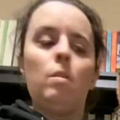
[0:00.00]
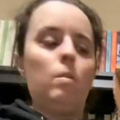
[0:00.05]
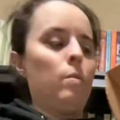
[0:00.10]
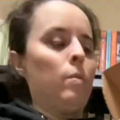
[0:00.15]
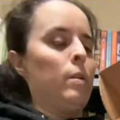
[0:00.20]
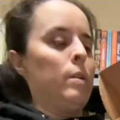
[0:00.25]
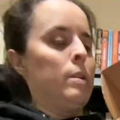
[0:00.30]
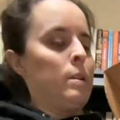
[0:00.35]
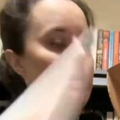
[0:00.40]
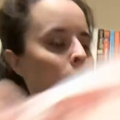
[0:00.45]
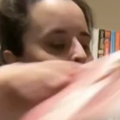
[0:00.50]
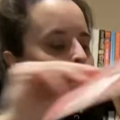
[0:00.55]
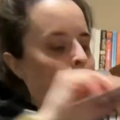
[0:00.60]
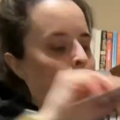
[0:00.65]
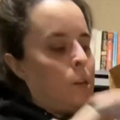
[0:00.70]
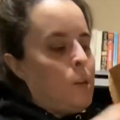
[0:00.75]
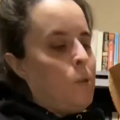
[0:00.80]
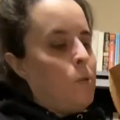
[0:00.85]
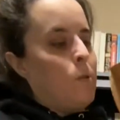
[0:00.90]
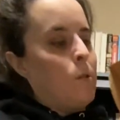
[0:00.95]
this is
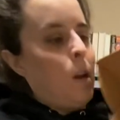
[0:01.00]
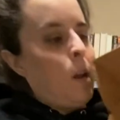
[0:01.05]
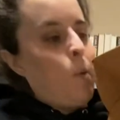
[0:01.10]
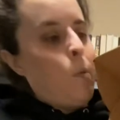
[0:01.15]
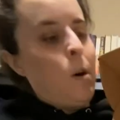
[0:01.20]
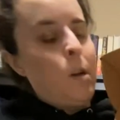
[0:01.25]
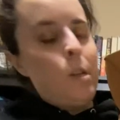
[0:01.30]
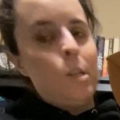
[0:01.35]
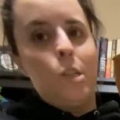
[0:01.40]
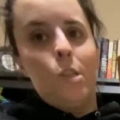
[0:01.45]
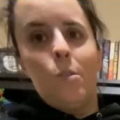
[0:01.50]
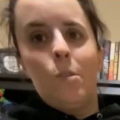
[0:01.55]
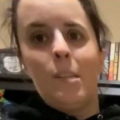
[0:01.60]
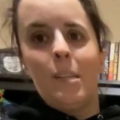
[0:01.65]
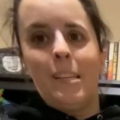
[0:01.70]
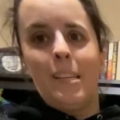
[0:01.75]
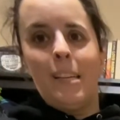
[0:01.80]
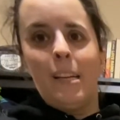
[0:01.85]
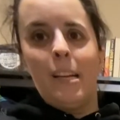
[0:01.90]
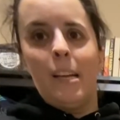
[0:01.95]
usually what you
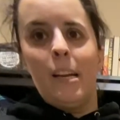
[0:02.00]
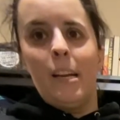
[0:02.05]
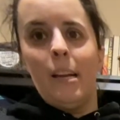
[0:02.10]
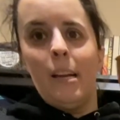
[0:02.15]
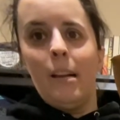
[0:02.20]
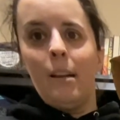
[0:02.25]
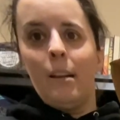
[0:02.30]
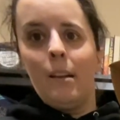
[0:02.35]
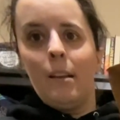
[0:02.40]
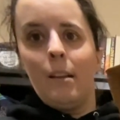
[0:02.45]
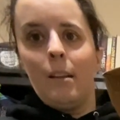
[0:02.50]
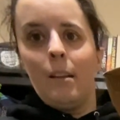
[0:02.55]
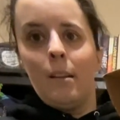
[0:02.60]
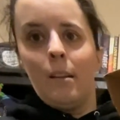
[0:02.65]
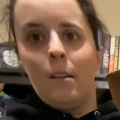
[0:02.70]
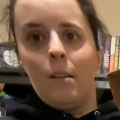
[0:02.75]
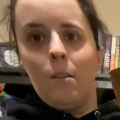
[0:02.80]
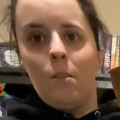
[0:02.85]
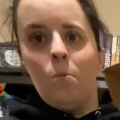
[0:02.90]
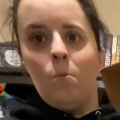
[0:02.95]
see
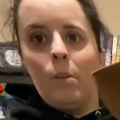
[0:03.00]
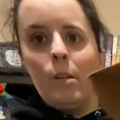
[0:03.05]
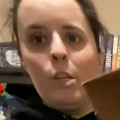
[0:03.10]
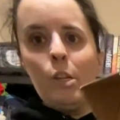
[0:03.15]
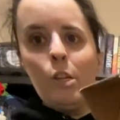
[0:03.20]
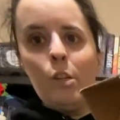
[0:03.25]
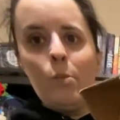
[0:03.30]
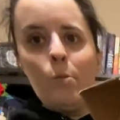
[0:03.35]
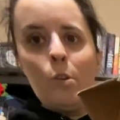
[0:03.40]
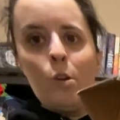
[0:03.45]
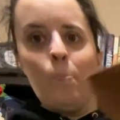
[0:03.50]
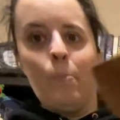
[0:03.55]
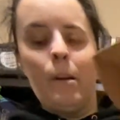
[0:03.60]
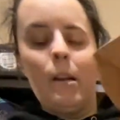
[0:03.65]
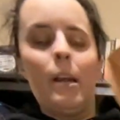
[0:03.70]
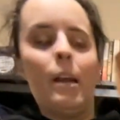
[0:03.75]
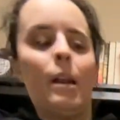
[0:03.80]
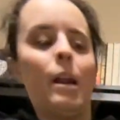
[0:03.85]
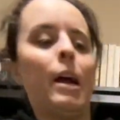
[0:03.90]
when you open it.